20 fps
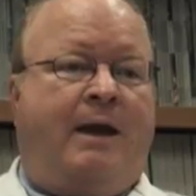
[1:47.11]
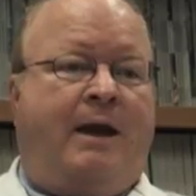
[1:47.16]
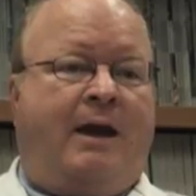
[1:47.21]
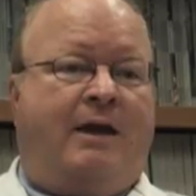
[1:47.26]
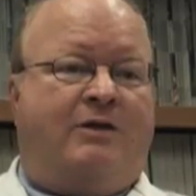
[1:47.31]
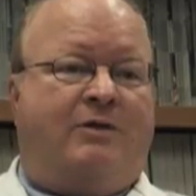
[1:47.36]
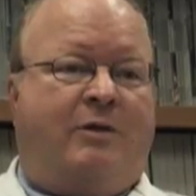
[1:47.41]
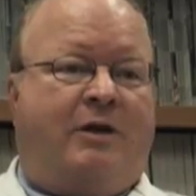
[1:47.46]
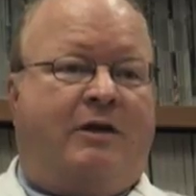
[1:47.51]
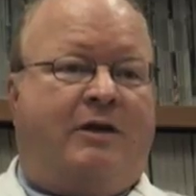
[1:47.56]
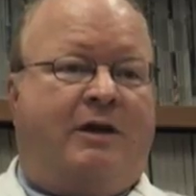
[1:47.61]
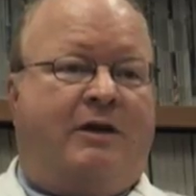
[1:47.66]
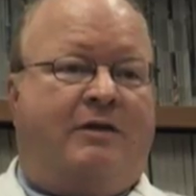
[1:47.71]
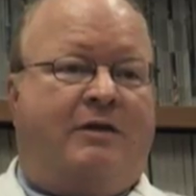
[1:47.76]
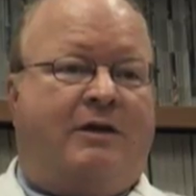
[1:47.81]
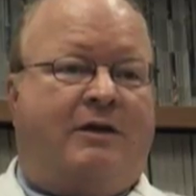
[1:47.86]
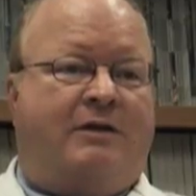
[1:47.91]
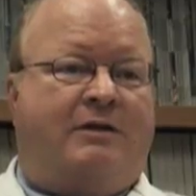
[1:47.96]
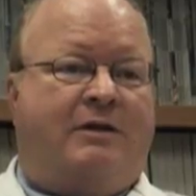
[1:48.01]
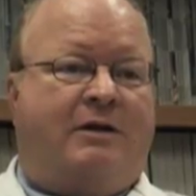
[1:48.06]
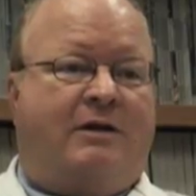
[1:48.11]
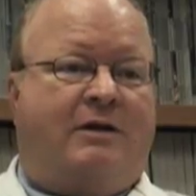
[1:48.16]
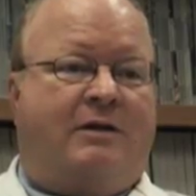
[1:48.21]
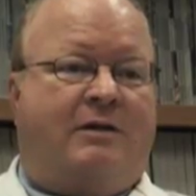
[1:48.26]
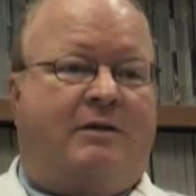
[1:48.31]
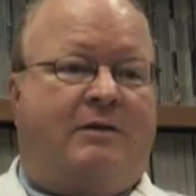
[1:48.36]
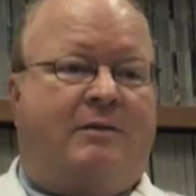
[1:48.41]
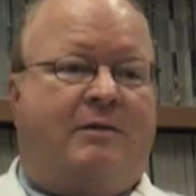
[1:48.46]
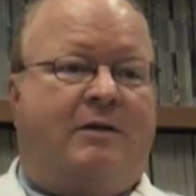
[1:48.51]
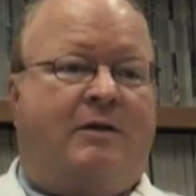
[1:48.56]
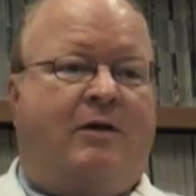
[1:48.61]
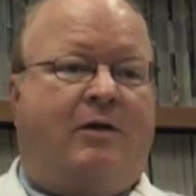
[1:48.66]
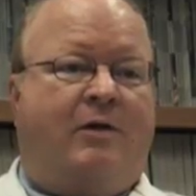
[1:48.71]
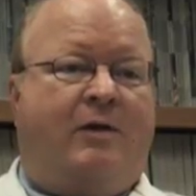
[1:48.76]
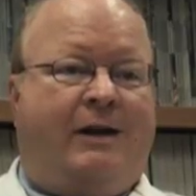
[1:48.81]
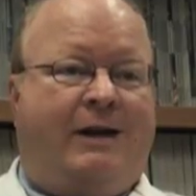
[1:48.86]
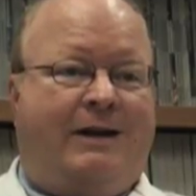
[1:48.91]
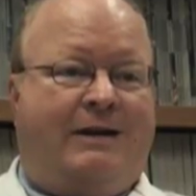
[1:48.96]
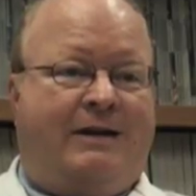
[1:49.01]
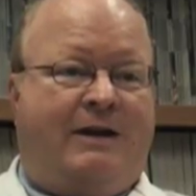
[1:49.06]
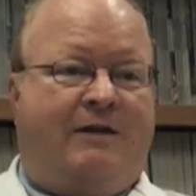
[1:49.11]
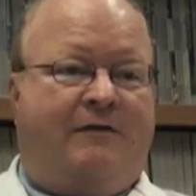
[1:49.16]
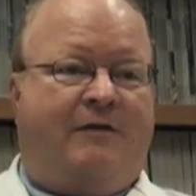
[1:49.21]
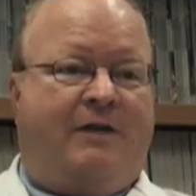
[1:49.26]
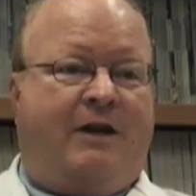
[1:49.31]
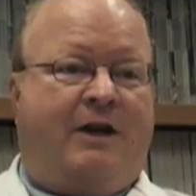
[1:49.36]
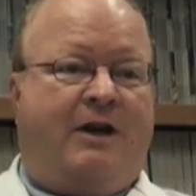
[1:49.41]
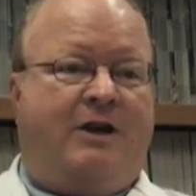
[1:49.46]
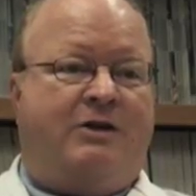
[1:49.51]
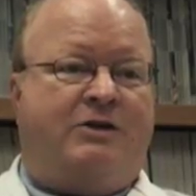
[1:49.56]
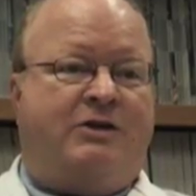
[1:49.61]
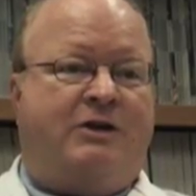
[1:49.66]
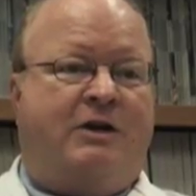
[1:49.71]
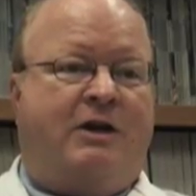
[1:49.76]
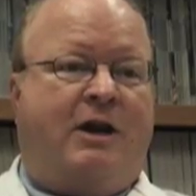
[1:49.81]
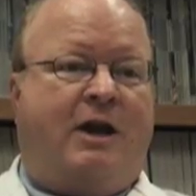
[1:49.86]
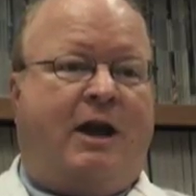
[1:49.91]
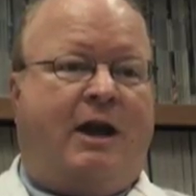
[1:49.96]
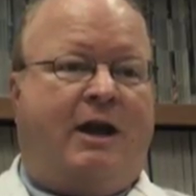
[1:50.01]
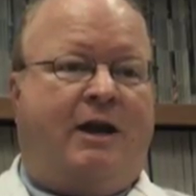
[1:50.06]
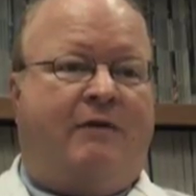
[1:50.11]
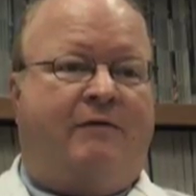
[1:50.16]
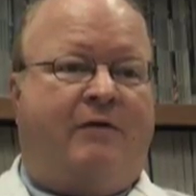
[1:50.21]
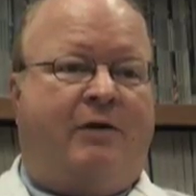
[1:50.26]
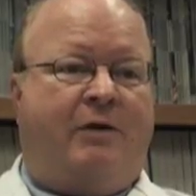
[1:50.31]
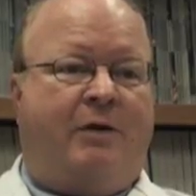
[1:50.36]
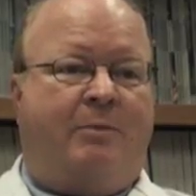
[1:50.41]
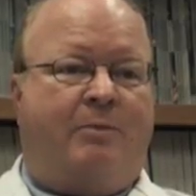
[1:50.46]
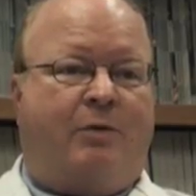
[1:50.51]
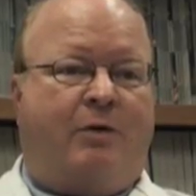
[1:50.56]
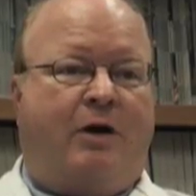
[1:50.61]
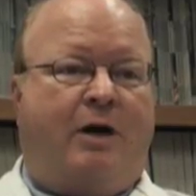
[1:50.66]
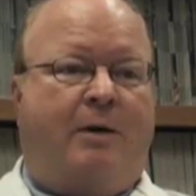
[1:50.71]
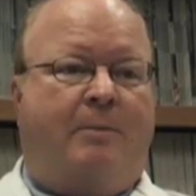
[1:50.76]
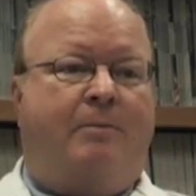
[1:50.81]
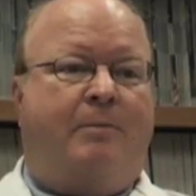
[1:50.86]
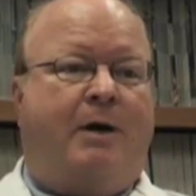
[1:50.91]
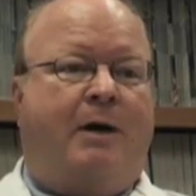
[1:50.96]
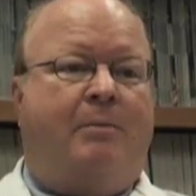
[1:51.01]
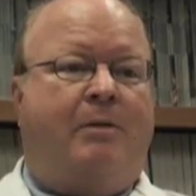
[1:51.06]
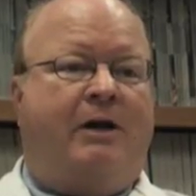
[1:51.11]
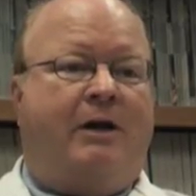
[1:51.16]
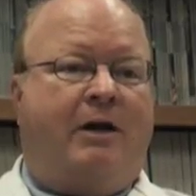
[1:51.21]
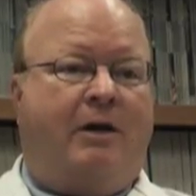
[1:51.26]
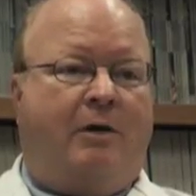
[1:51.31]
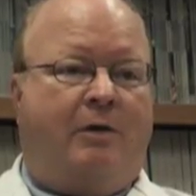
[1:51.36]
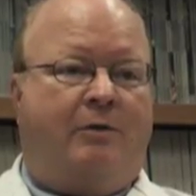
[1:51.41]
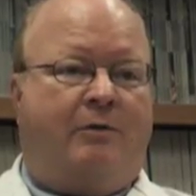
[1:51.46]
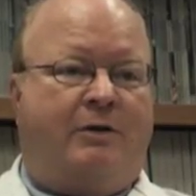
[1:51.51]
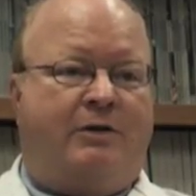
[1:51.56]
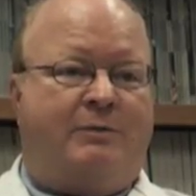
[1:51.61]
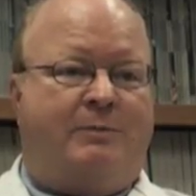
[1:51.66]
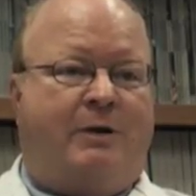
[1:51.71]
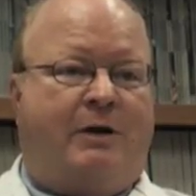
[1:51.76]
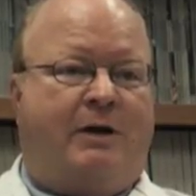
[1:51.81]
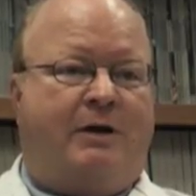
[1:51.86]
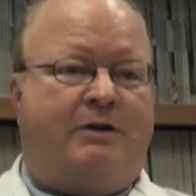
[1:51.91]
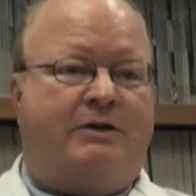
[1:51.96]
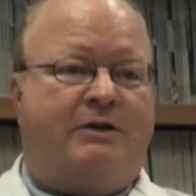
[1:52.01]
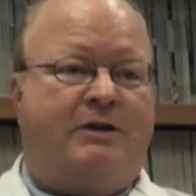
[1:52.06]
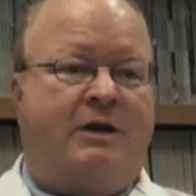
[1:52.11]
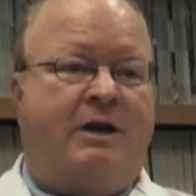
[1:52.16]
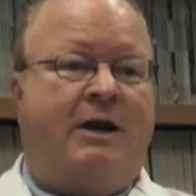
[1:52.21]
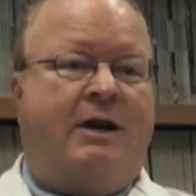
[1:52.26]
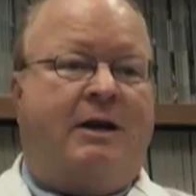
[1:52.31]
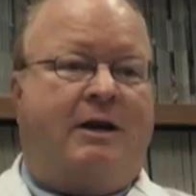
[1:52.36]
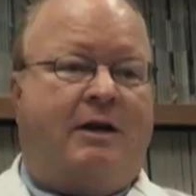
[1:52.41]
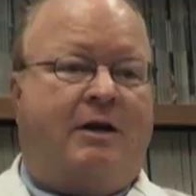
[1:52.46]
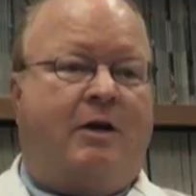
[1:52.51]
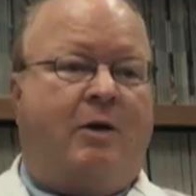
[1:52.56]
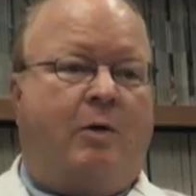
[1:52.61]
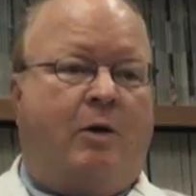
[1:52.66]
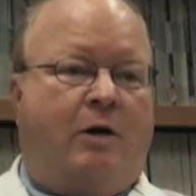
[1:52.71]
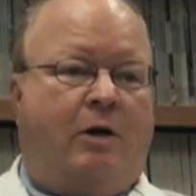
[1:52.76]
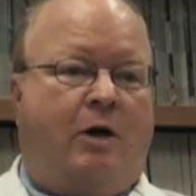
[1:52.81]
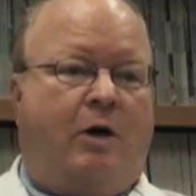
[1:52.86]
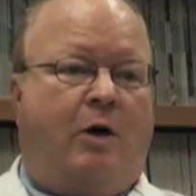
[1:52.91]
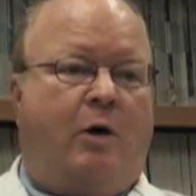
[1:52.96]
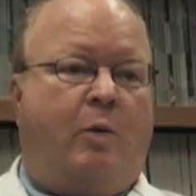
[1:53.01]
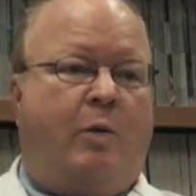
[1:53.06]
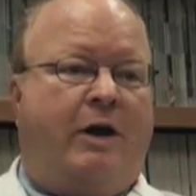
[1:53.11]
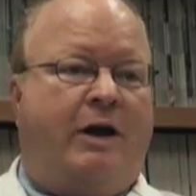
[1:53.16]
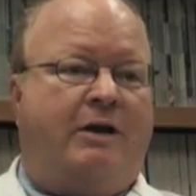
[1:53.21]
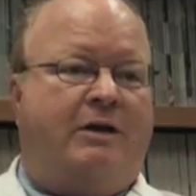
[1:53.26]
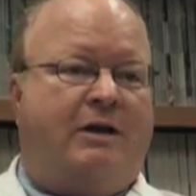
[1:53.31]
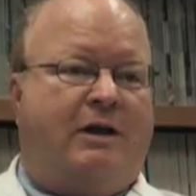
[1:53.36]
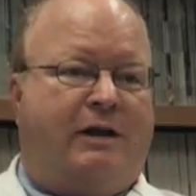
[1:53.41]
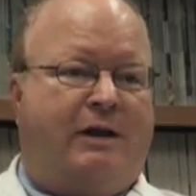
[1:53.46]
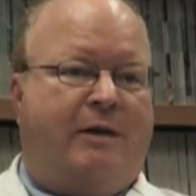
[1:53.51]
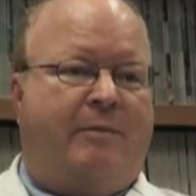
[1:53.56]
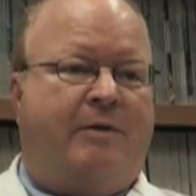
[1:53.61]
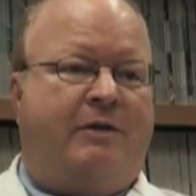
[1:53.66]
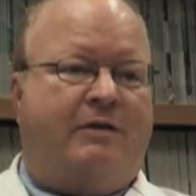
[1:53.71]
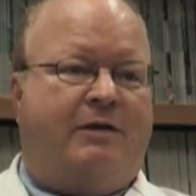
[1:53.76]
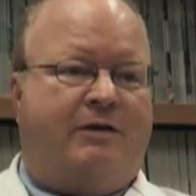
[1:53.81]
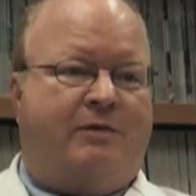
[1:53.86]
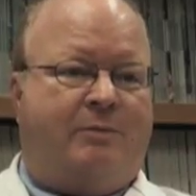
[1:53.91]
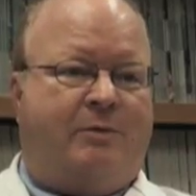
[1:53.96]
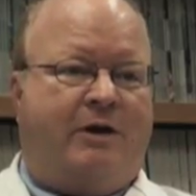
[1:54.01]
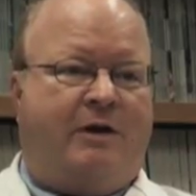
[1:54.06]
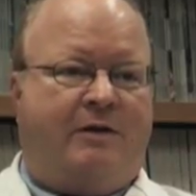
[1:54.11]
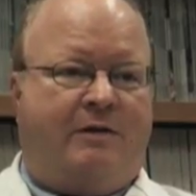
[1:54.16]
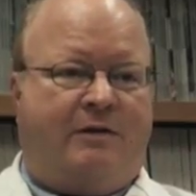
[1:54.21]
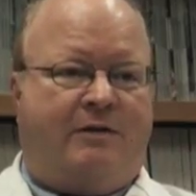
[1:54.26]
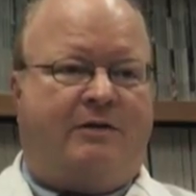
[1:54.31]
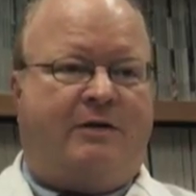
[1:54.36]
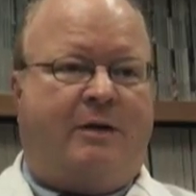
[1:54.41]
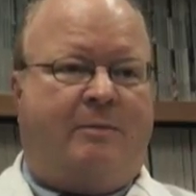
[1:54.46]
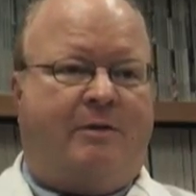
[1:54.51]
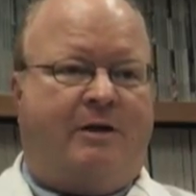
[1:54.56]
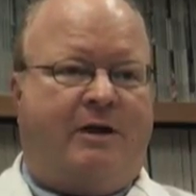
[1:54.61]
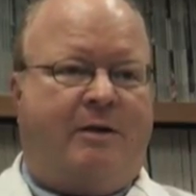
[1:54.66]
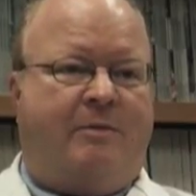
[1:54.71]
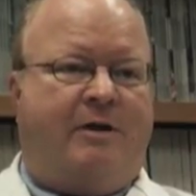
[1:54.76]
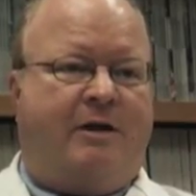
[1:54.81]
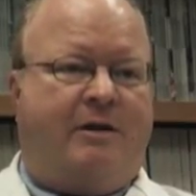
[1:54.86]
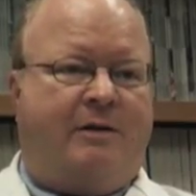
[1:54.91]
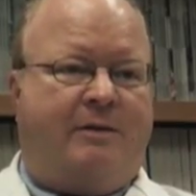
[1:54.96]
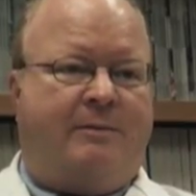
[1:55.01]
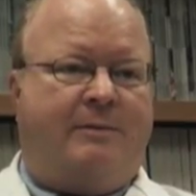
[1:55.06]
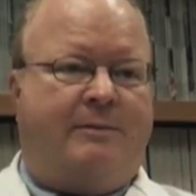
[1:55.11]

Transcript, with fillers: And so I think that uh, early identification and very prompt public health response can go a long way to limit the spread of this epidemic.